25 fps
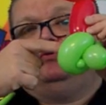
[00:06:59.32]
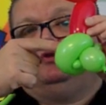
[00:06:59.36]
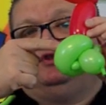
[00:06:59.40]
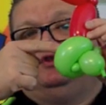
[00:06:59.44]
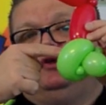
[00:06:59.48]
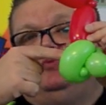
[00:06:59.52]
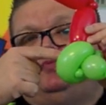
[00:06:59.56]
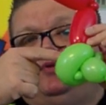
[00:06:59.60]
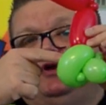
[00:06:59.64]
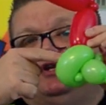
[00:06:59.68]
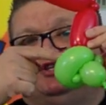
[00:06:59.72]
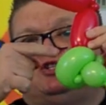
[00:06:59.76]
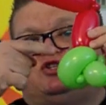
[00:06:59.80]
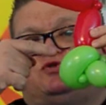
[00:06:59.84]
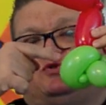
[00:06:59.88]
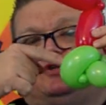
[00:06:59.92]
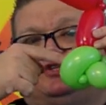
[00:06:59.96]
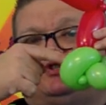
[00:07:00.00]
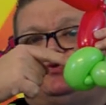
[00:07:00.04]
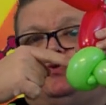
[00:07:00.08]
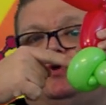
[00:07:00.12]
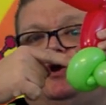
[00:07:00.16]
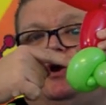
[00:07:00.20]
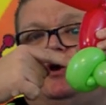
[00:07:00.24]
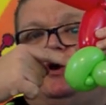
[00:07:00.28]
the pinch
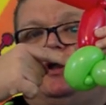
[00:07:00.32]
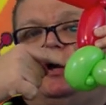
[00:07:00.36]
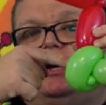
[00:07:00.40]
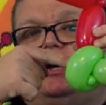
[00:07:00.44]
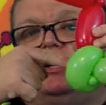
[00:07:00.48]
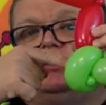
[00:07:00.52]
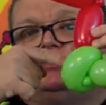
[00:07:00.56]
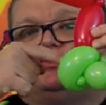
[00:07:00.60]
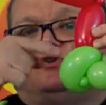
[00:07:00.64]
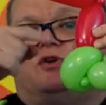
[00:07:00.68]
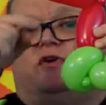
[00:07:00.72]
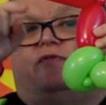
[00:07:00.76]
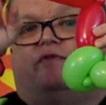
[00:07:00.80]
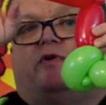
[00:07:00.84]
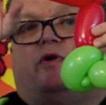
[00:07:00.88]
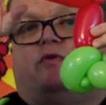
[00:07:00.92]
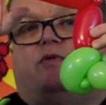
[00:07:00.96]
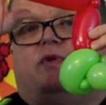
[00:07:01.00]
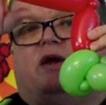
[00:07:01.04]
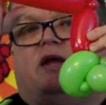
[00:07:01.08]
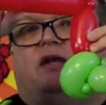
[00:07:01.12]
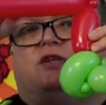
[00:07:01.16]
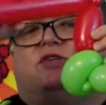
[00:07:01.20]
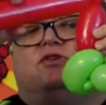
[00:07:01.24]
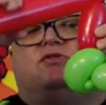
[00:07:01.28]
twist for our nozzle of our
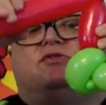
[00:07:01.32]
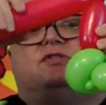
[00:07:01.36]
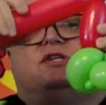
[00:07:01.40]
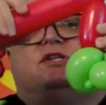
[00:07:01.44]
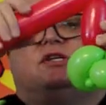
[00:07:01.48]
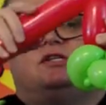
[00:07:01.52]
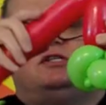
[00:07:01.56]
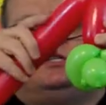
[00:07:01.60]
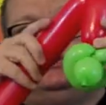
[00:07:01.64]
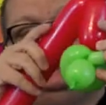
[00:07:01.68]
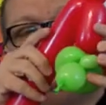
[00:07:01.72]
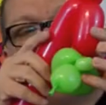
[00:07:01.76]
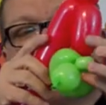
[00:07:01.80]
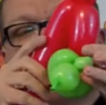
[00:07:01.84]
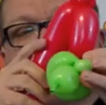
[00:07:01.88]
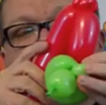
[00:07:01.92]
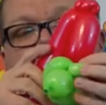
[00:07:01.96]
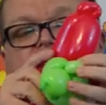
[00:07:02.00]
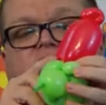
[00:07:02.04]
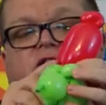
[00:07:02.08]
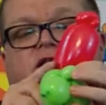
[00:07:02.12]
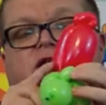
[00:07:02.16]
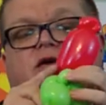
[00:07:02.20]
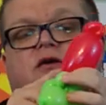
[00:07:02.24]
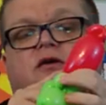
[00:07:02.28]
red 260S tie.